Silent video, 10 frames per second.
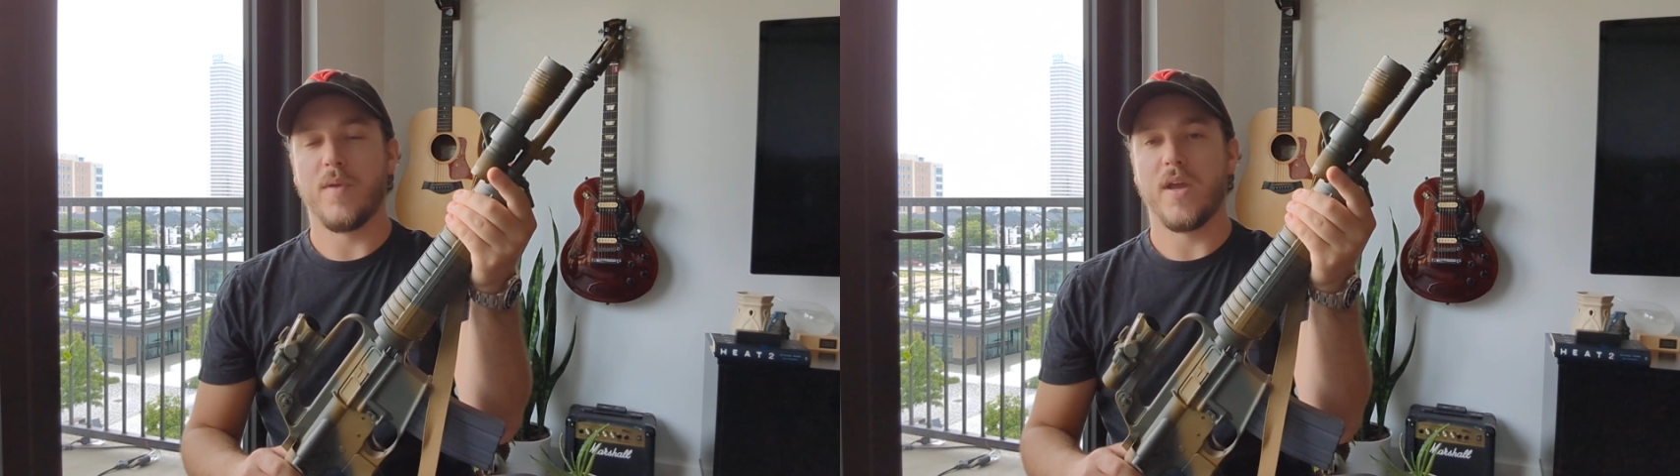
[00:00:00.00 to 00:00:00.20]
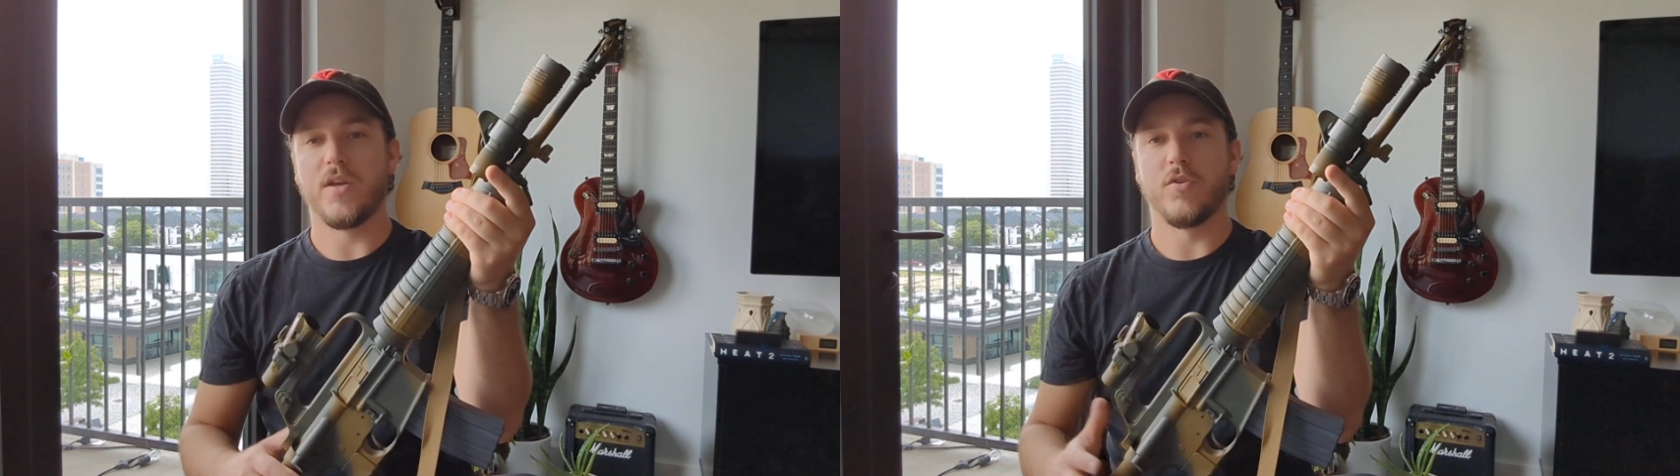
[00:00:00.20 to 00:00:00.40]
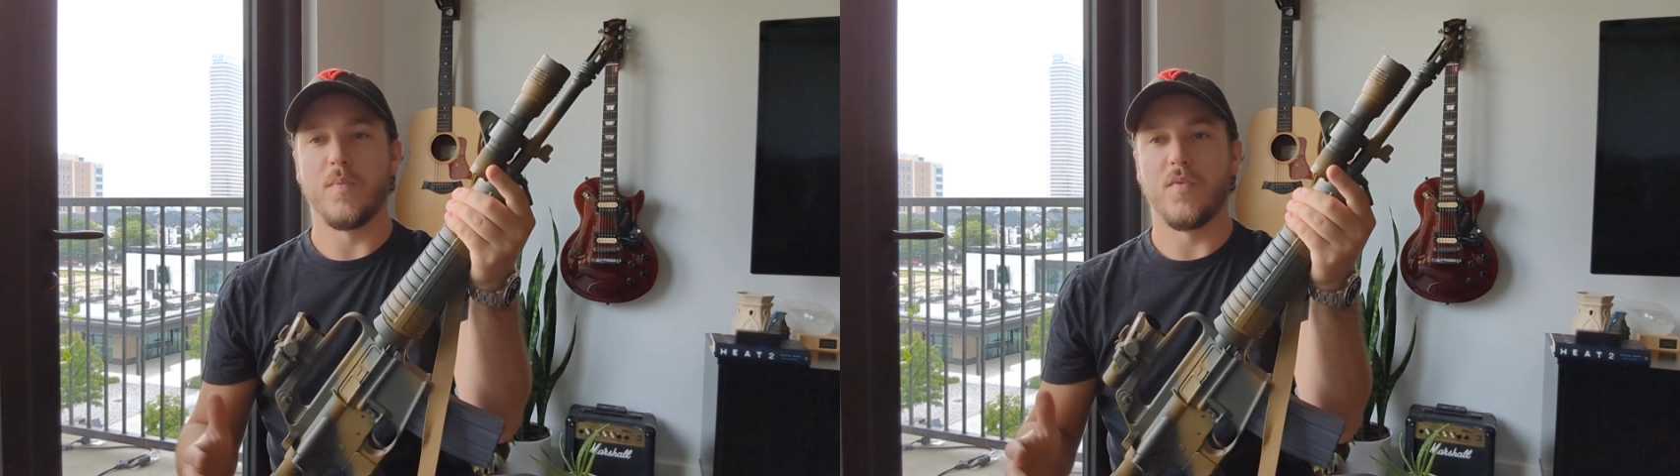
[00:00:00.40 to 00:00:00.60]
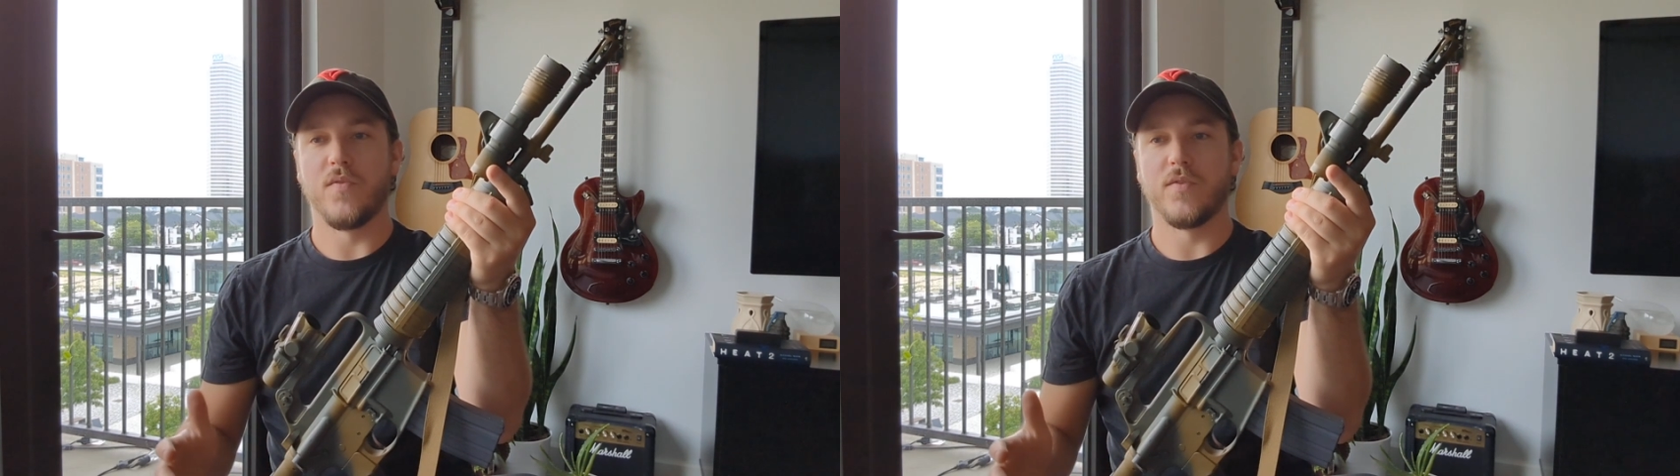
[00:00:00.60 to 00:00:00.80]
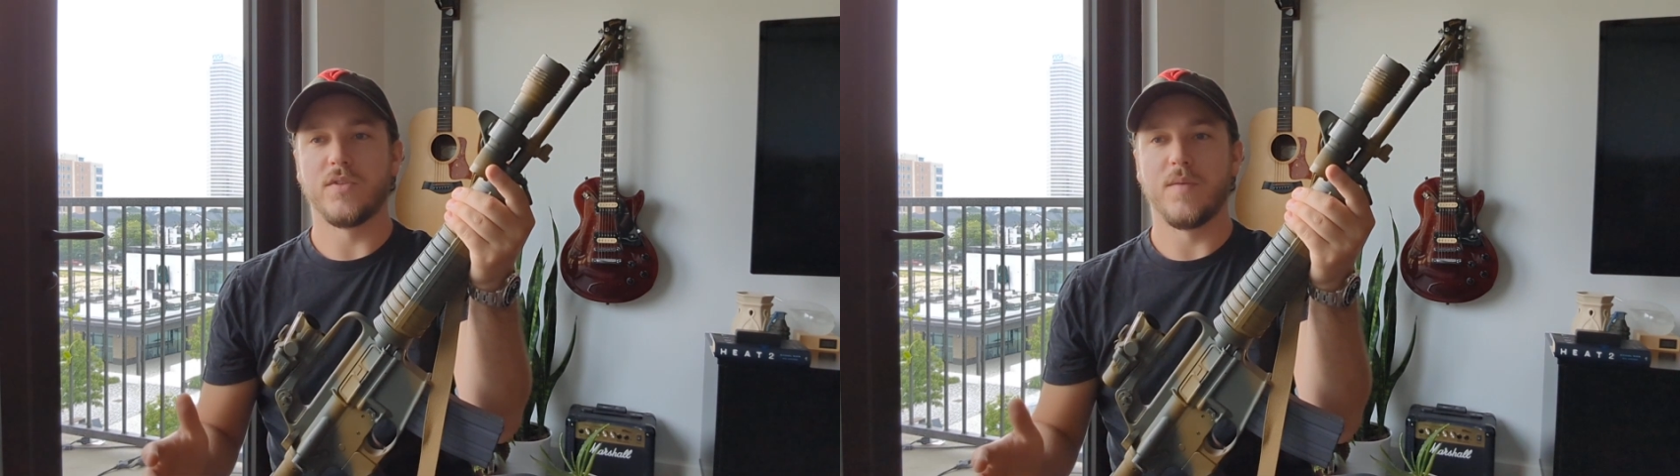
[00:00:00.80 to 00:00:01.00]
pay triple
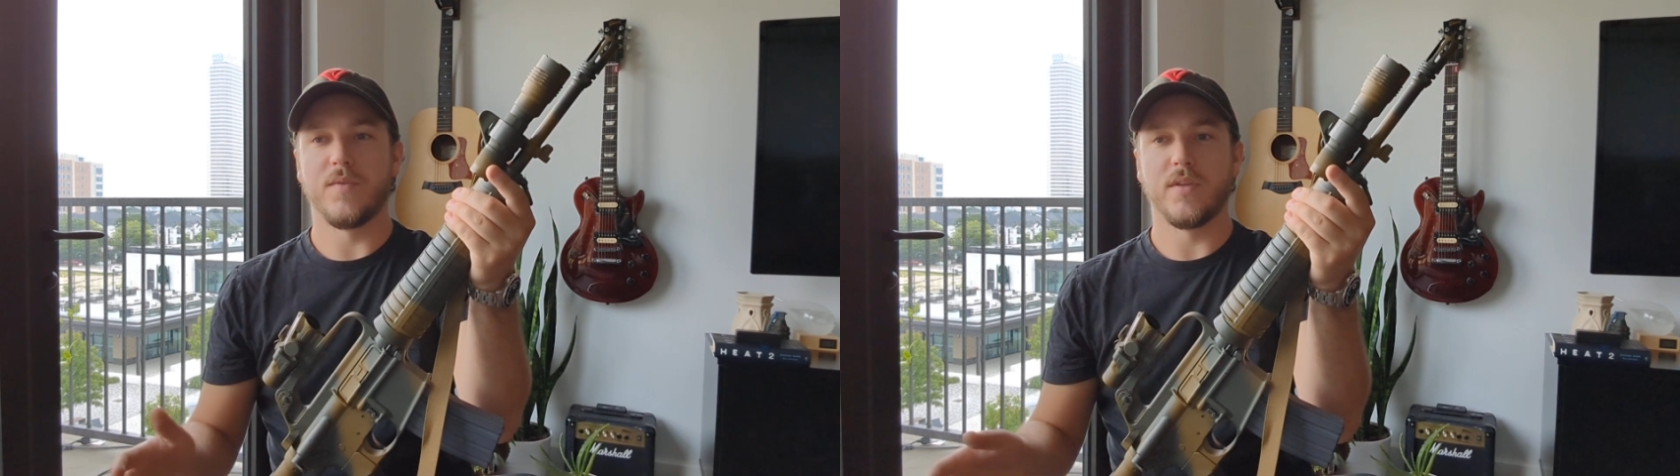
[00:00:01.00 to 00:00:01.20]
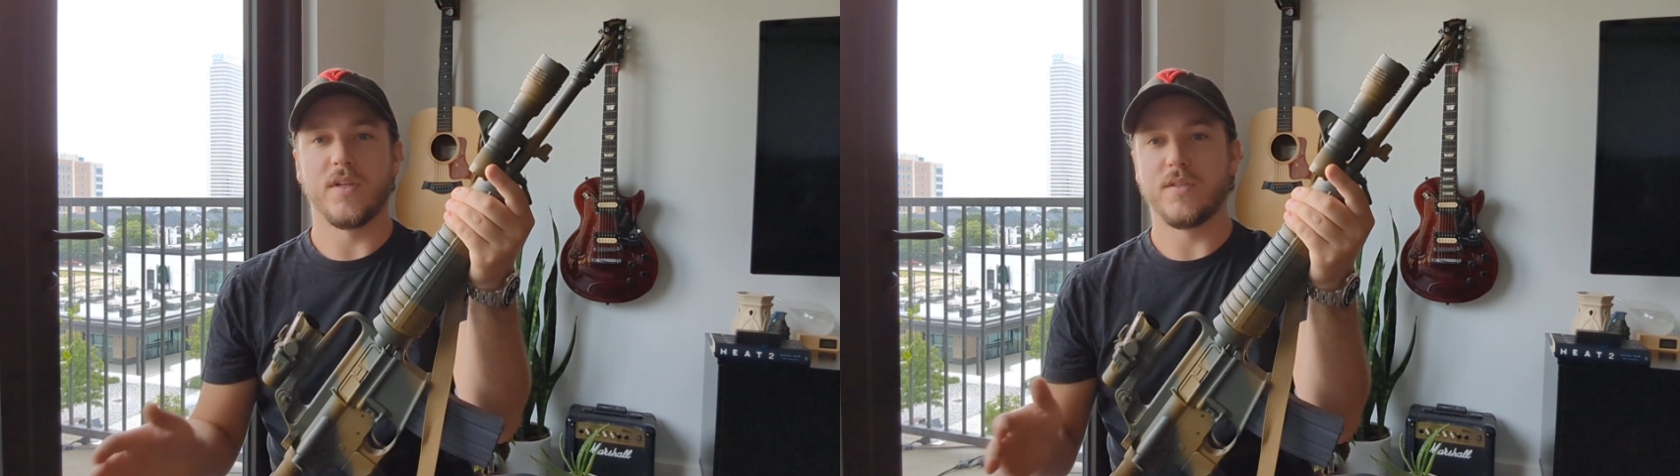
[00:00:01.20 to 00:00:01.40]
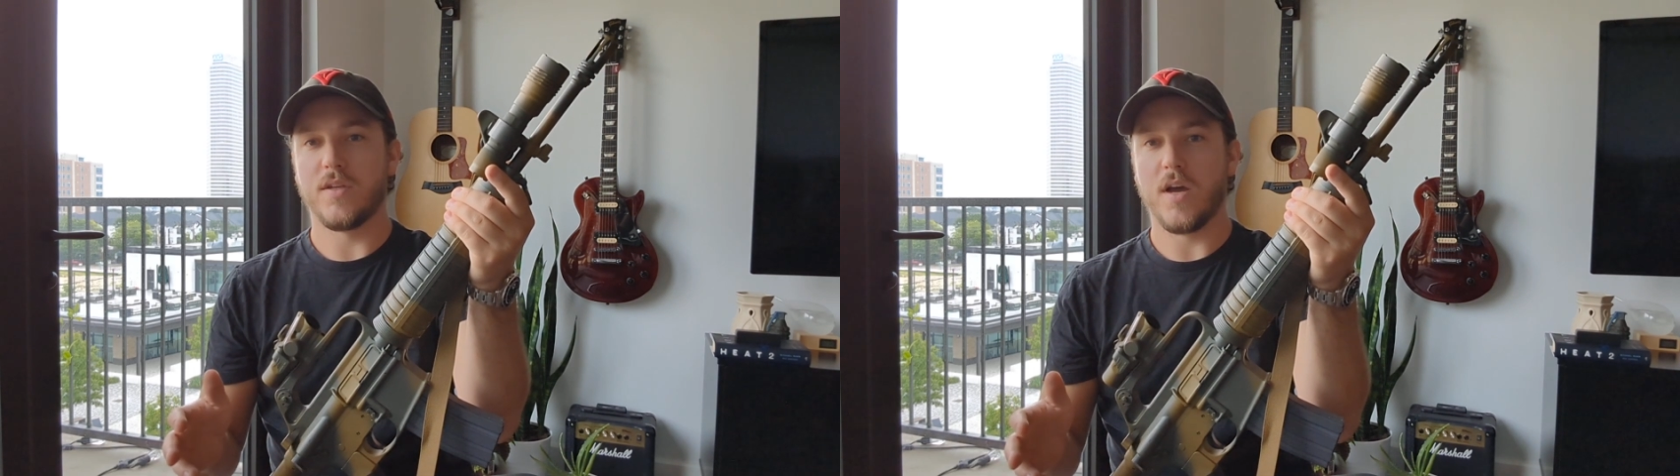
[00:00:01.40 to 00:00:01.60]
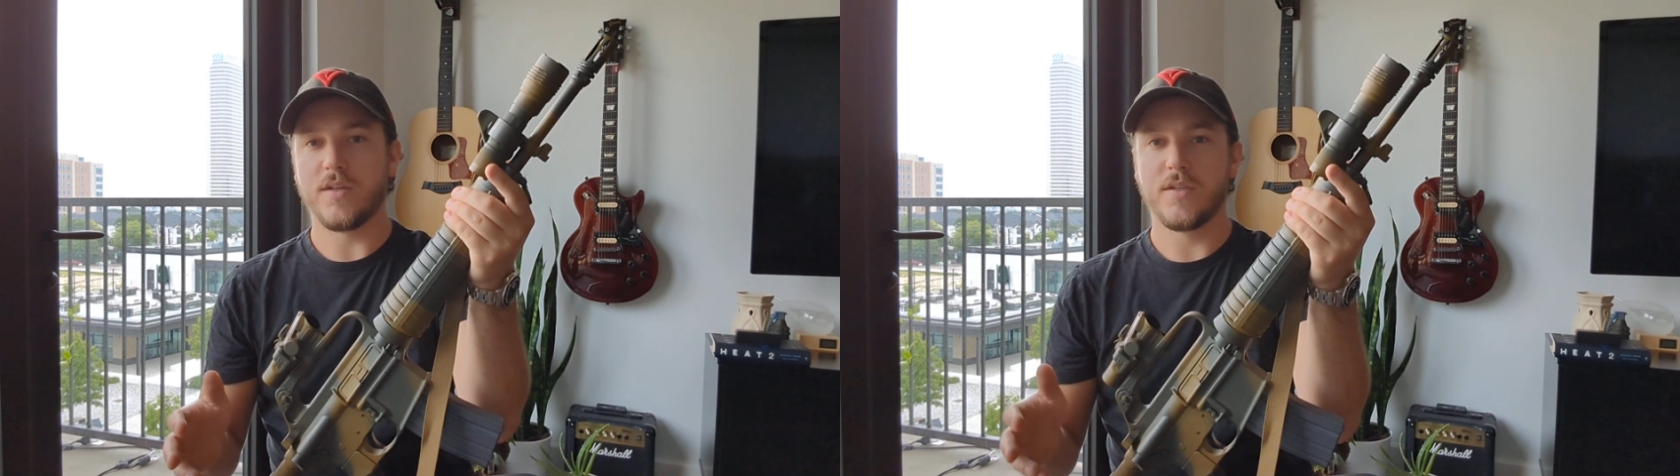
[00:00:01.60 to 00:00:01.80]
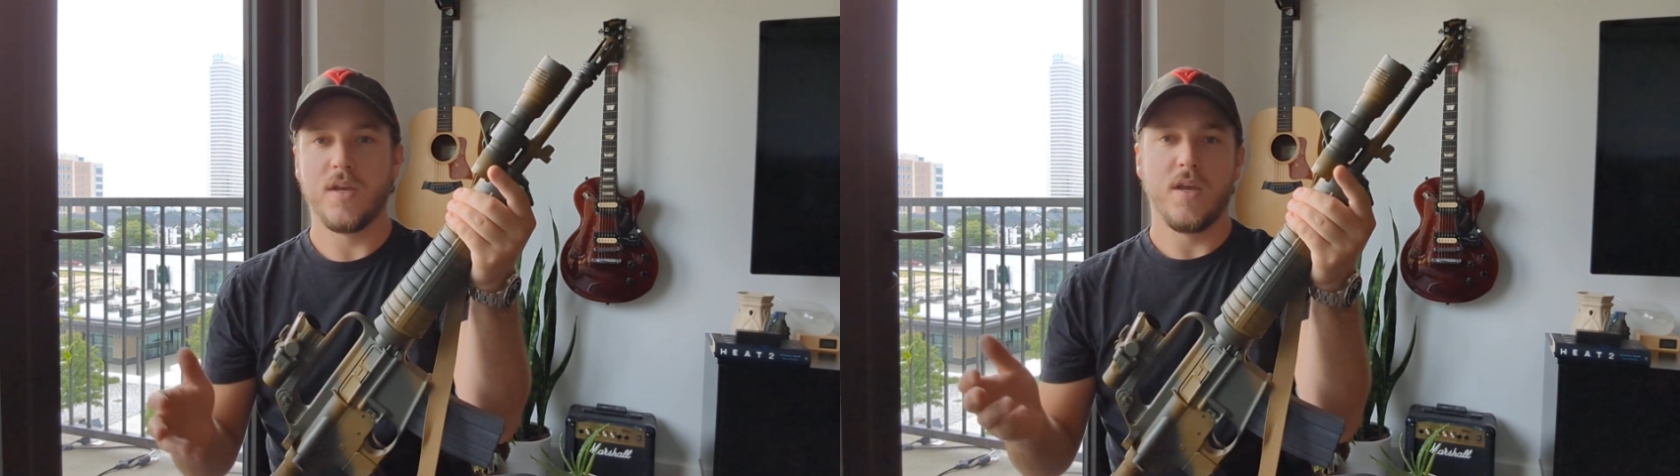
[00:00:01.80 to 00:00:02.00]
for something that
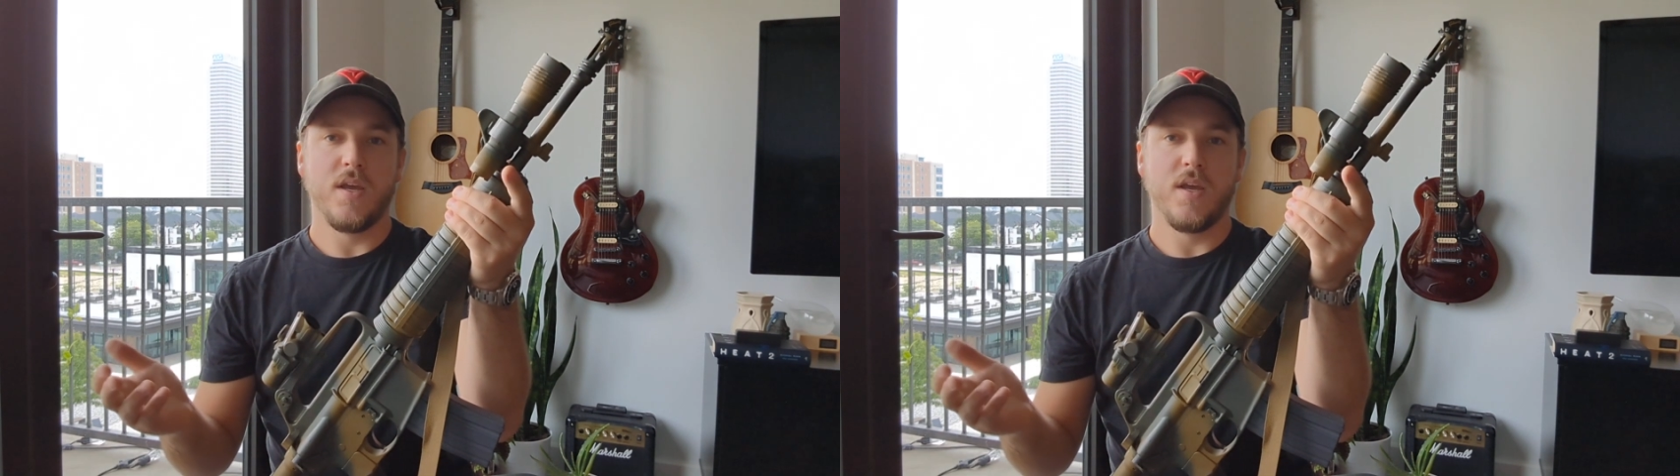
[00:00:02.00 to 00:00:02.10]
sucks.